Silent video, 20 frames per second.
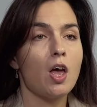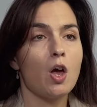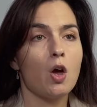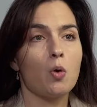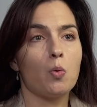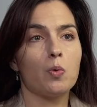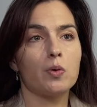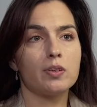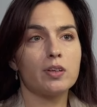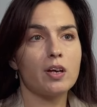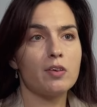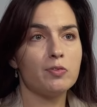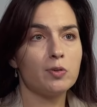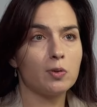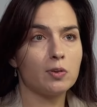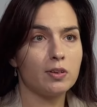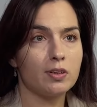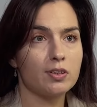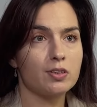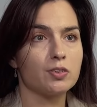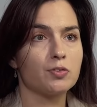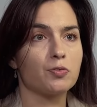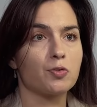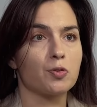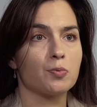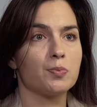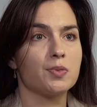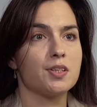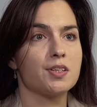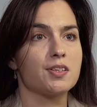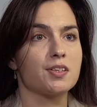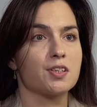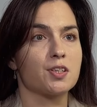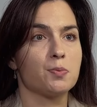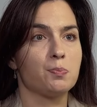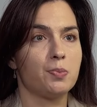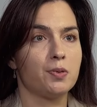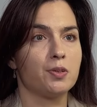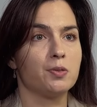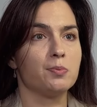What have you learned from this
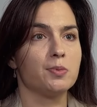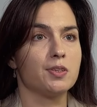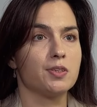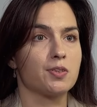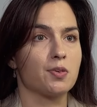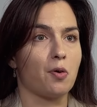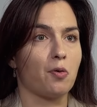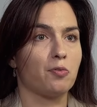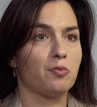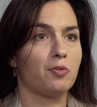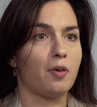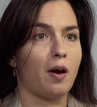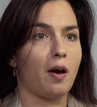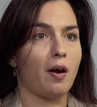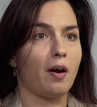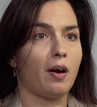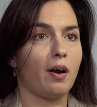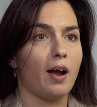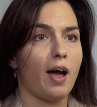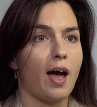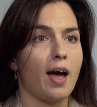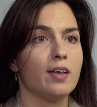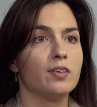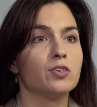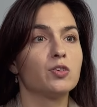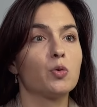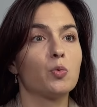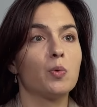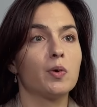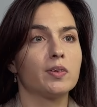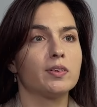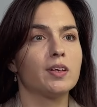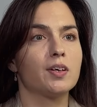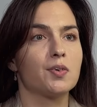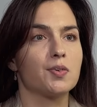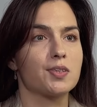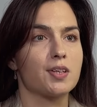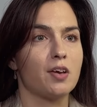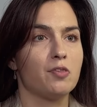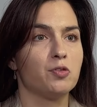experiment so far, and what
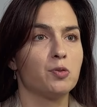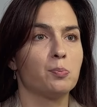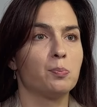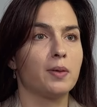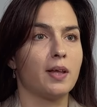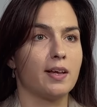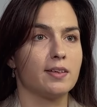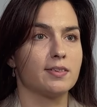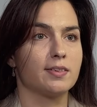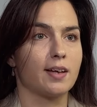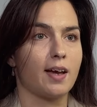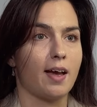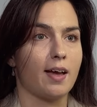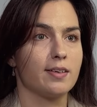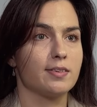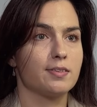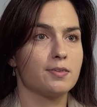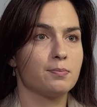else have you planned ahead?